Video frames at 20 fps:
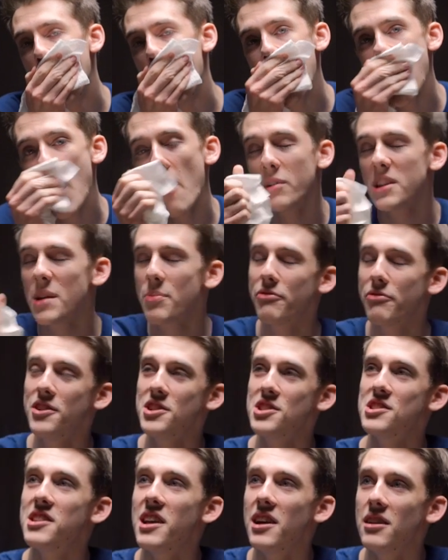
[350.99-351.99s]
Yeah, what type of
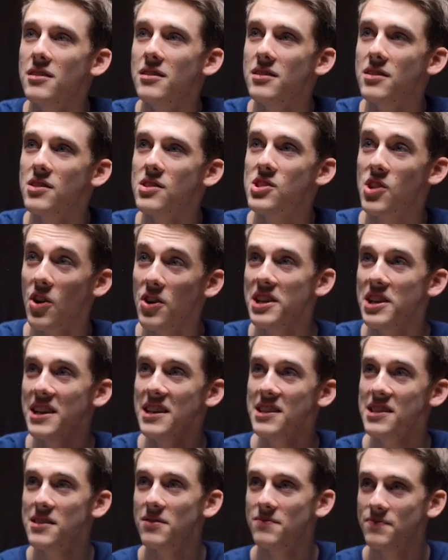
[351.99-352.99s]
fish? Sardines.
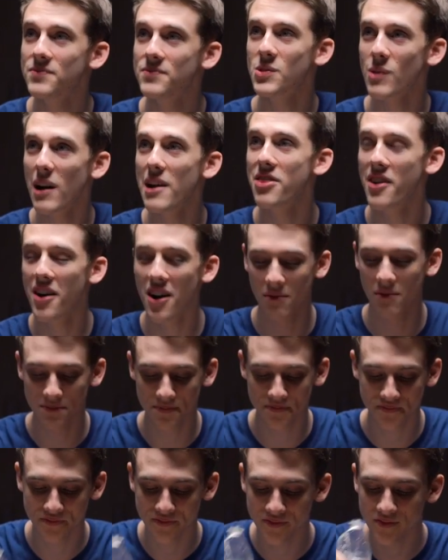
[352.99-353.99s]
Sardines? Yeah. That's what I
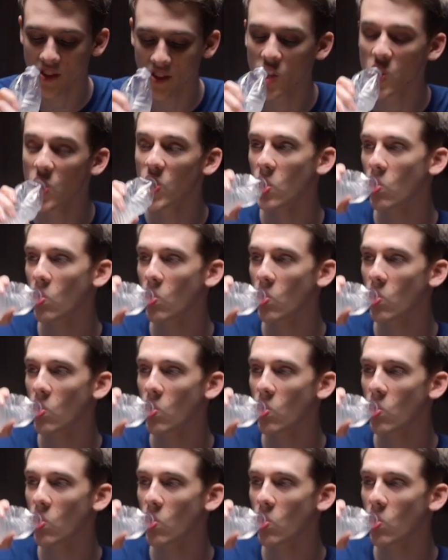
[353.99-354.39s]
thought. Yep.